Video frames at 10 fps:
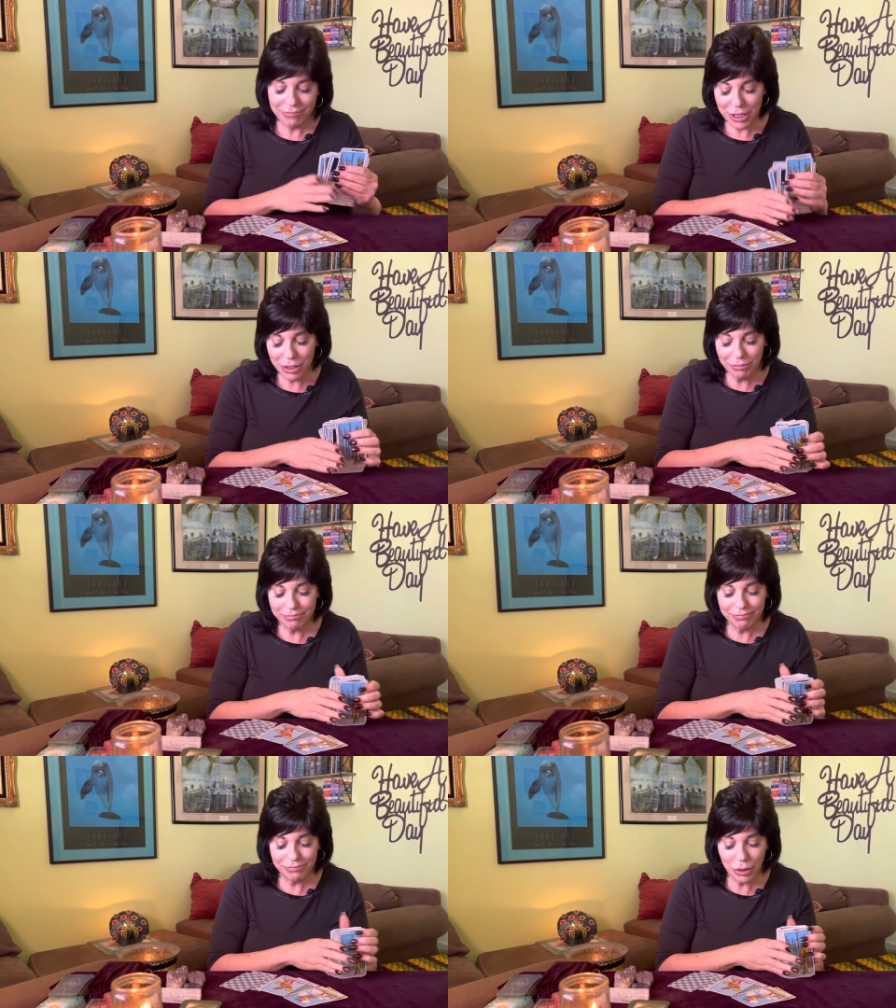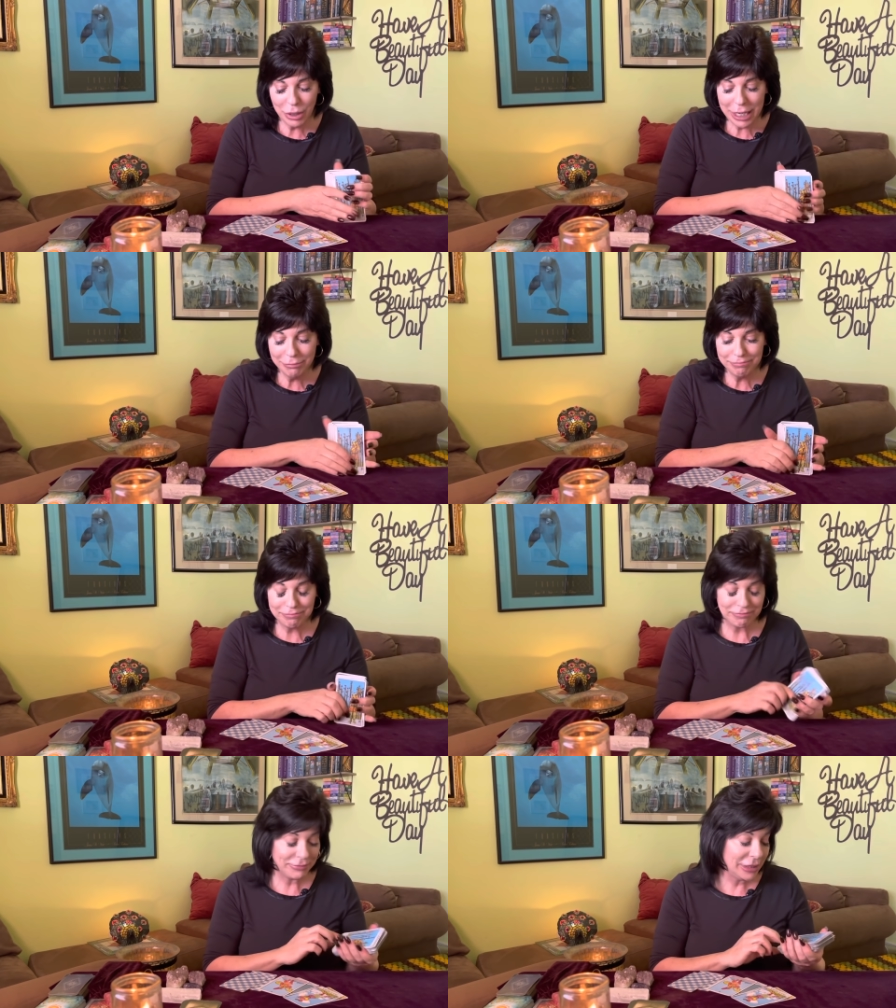Nope. Okay.
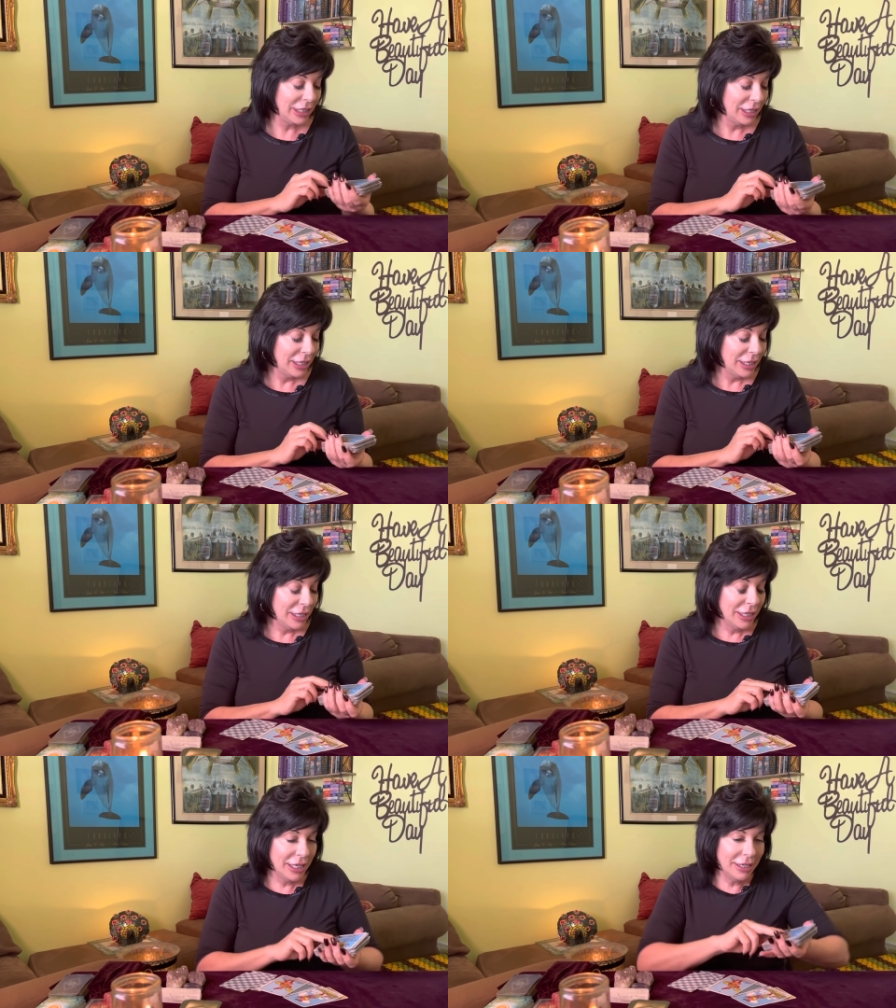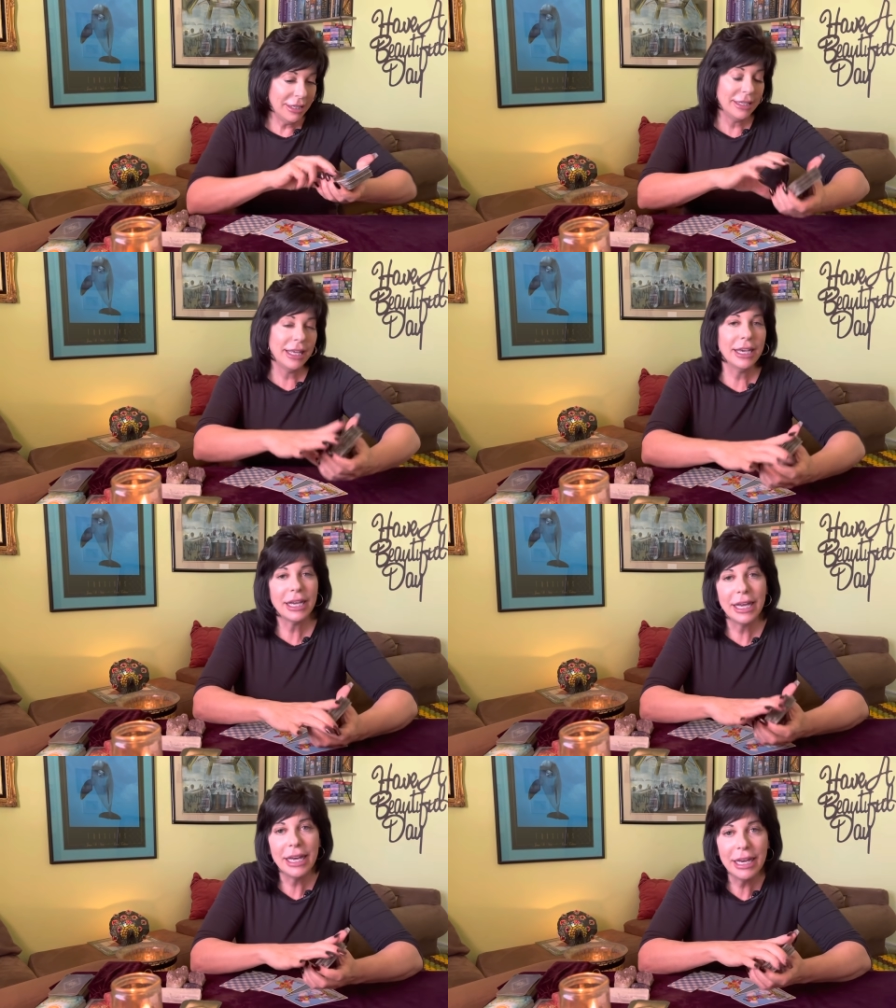Under the deck,
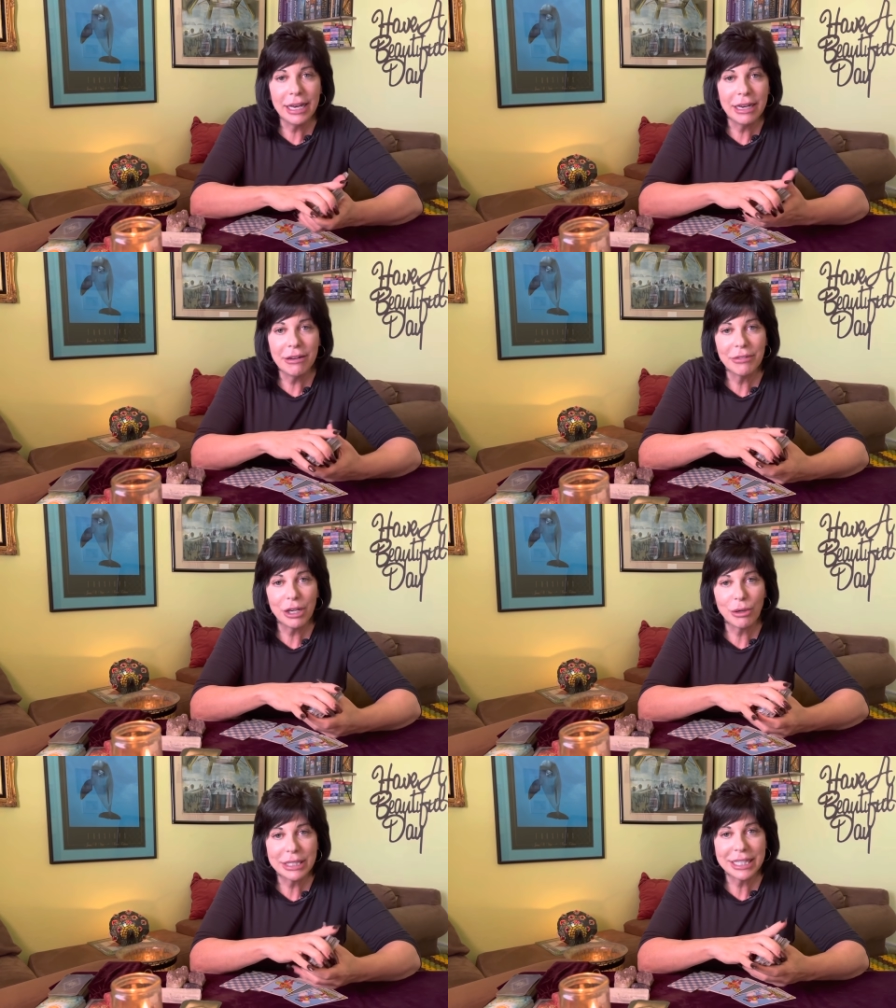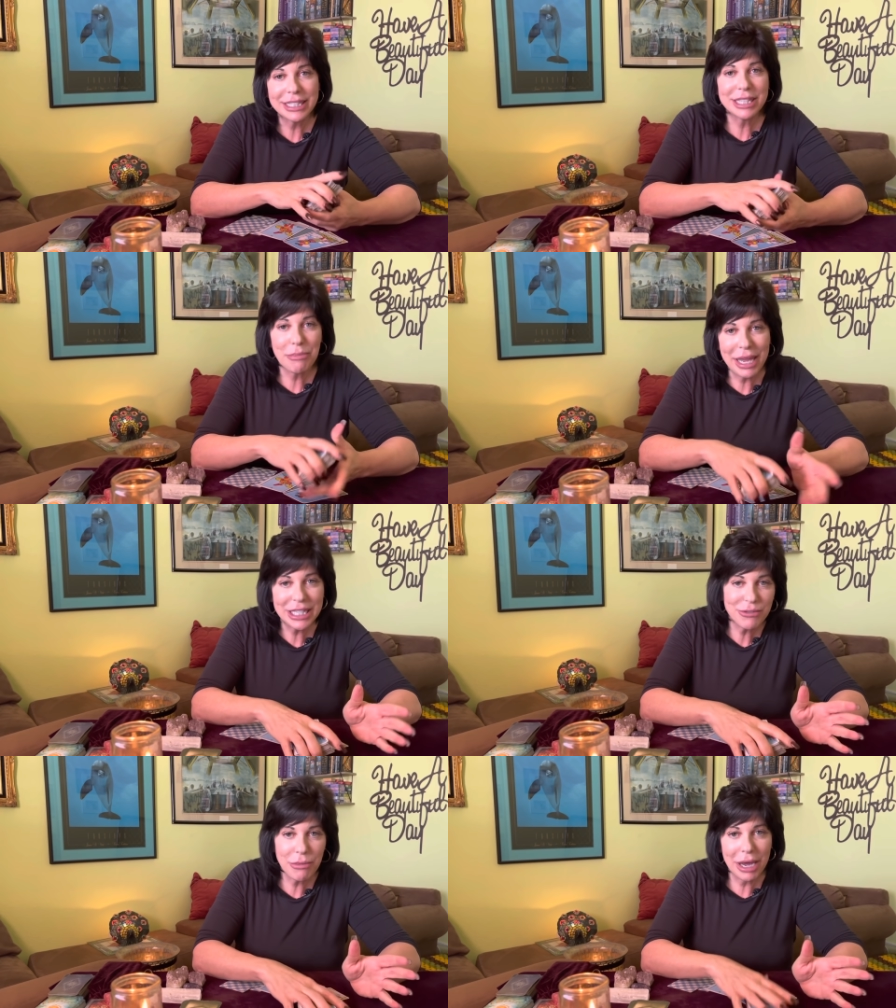I have, it always sets the
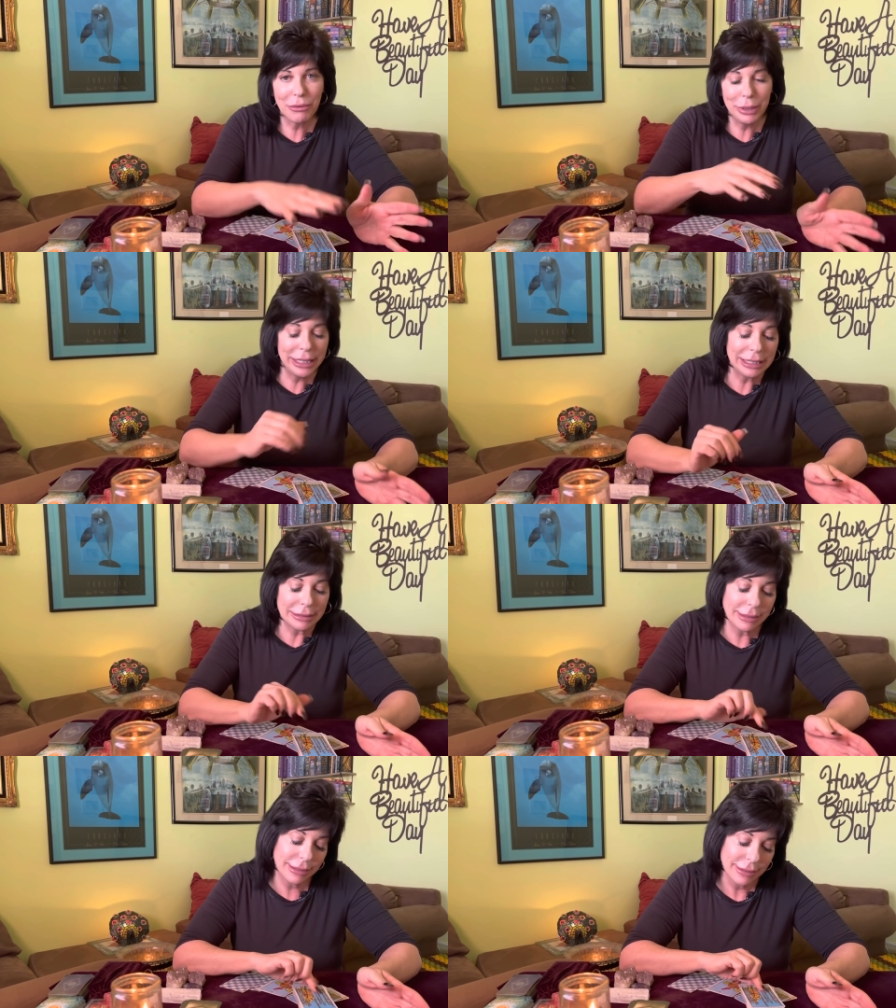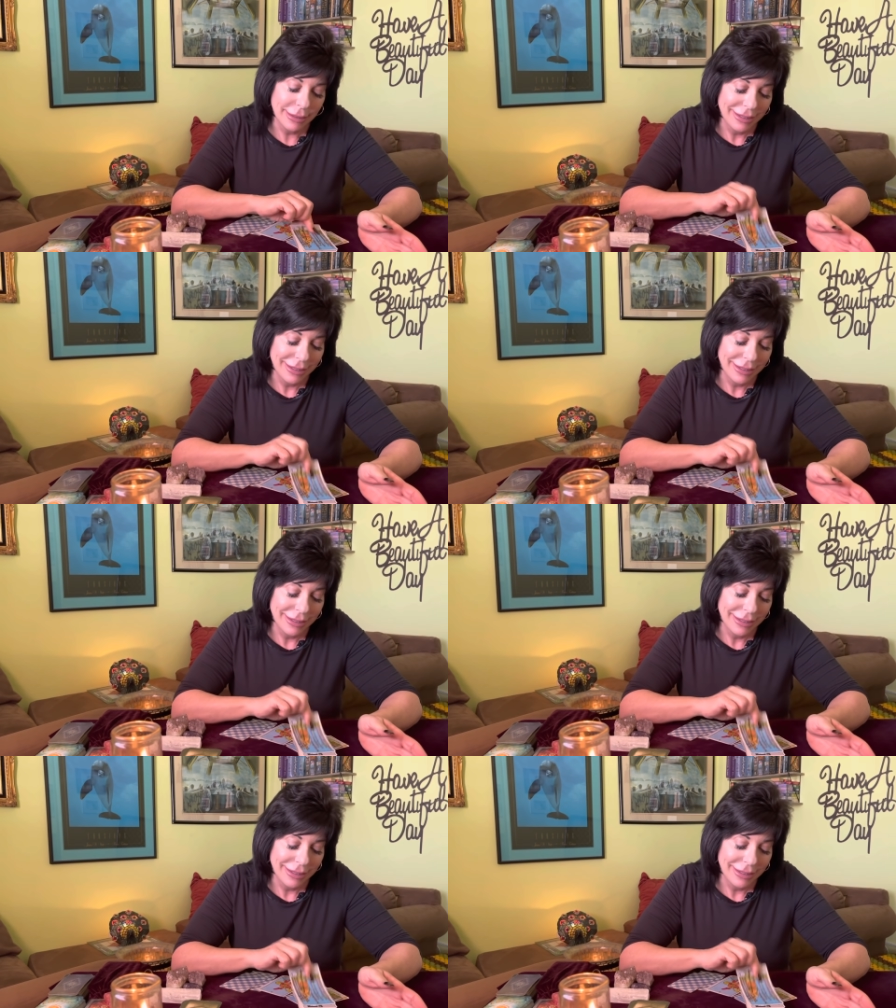pace for my readings,